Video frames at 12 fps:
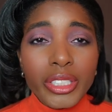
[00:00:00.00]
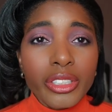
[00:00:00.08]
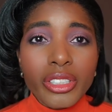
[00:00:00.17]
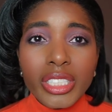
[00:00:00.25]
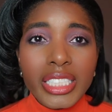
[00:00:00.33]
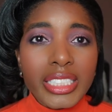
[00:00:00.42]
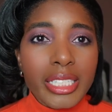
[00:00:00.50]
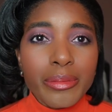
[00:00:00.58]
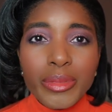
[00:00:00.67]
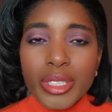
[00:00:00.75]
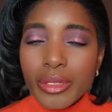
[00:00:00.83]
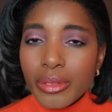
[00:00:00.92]
You know, a lot of
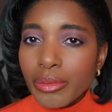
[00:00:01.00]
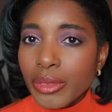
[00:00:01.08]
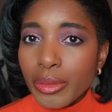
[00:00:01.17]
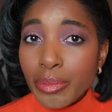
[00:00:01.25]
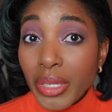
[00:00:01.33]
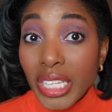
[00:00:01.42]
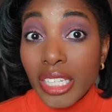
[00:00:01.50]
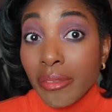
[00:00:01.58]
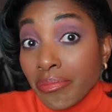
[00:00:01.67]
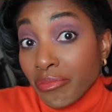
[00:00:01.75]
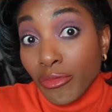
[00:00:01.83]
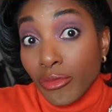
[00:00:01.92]
times with
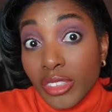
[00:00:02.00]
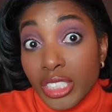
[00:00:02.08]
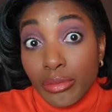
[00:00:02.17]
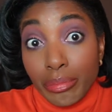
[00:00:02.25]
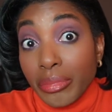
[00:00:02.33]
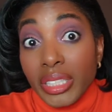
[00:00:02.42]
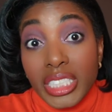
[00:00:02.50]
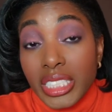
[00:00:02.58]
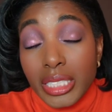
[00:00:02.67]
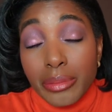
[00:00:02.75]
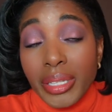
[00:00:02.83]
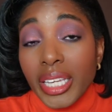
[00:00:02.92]
me,
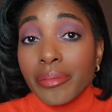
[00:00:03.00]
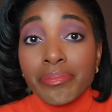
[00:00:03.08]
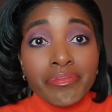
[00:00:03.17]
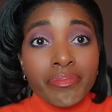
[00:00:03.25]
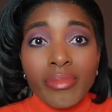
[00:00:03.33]
this is me,